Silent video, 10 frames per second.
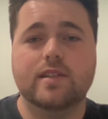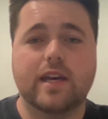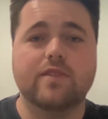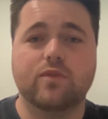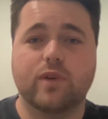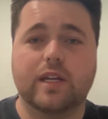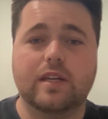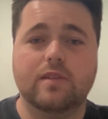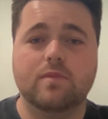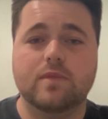Dave
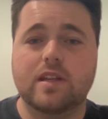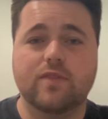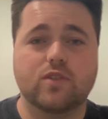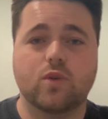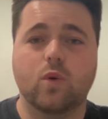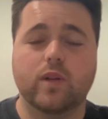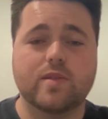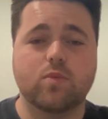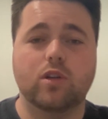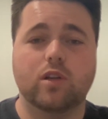Rennie never taught
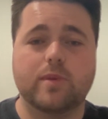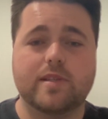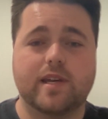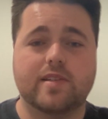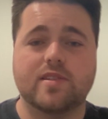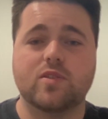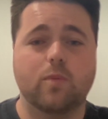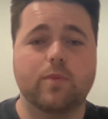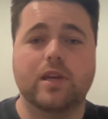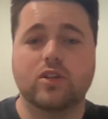his Wallabies how to
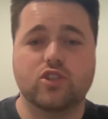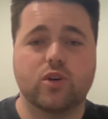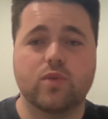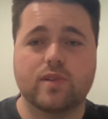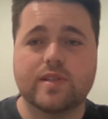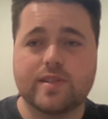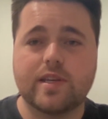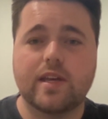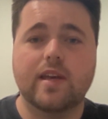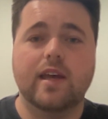stop being
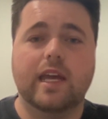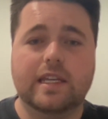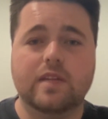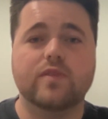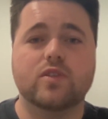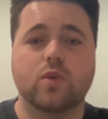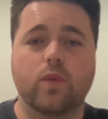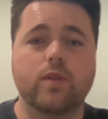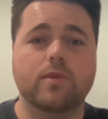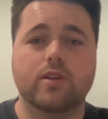chokers. He never
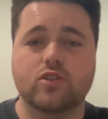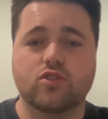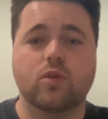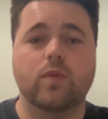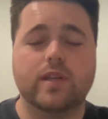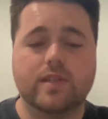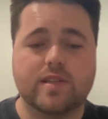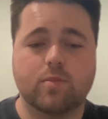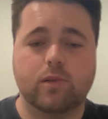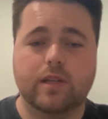taught them to control their
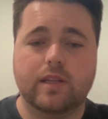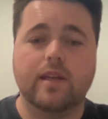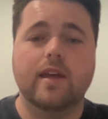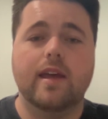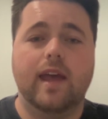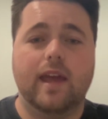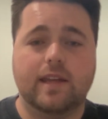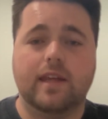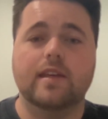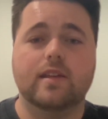discipline,
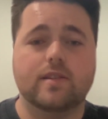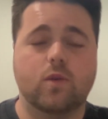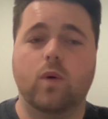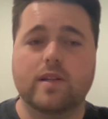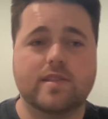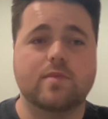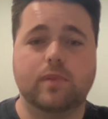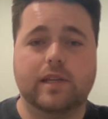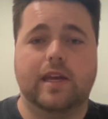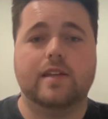and he quite
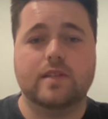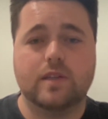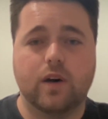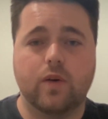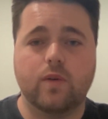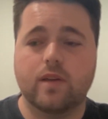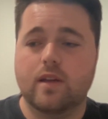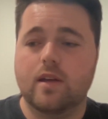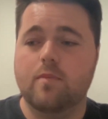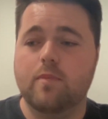simply had to go.
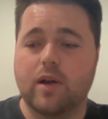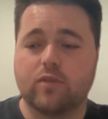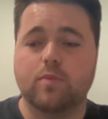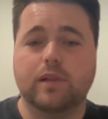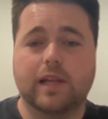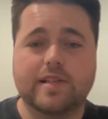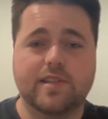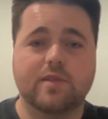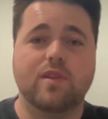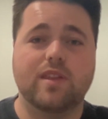But
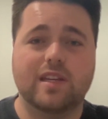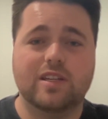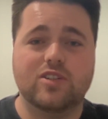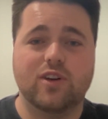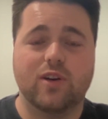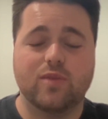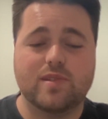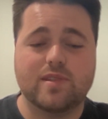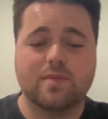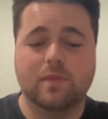replacing with Eddie
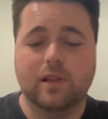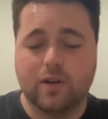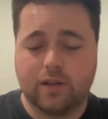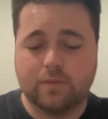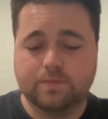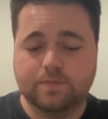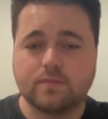Jones, look,